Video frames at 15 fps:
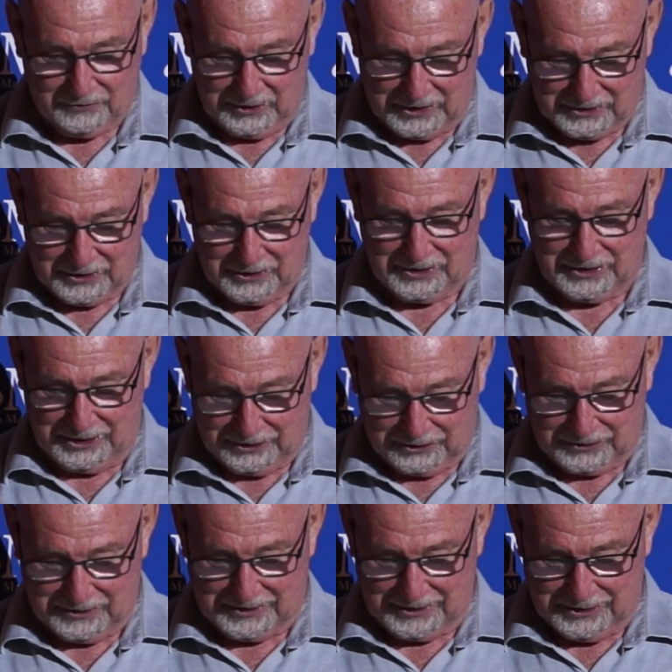research
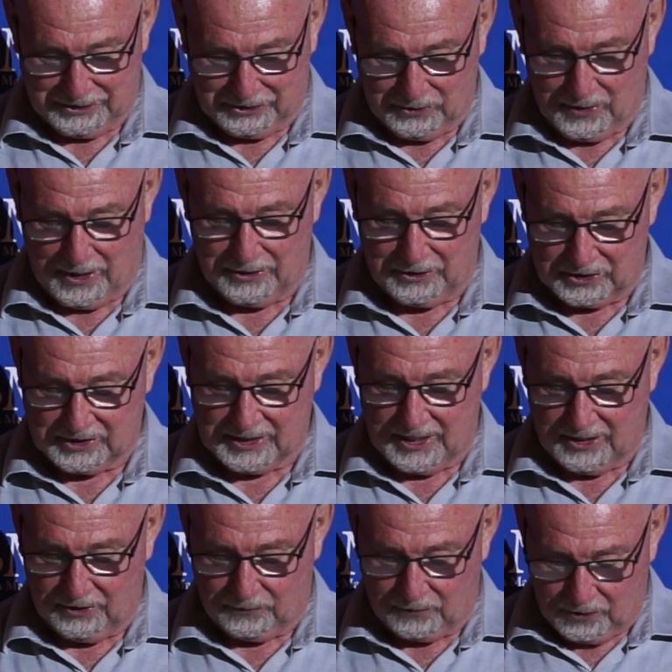interest is to
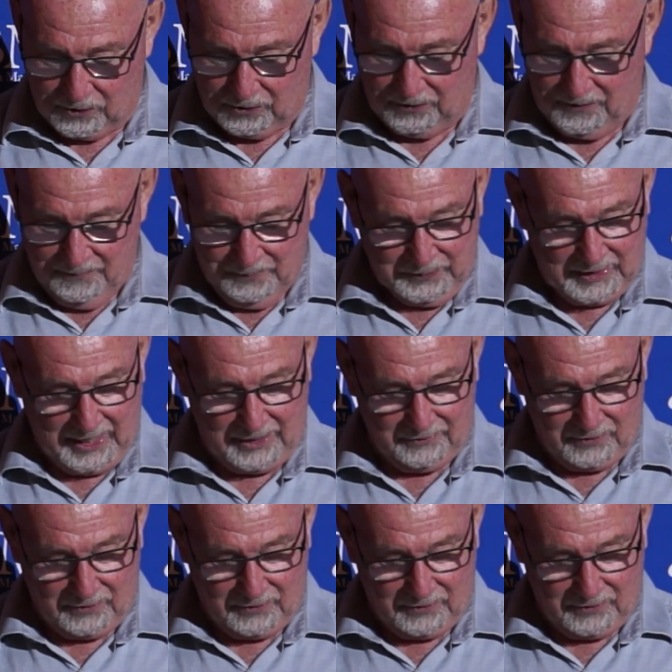understand the role that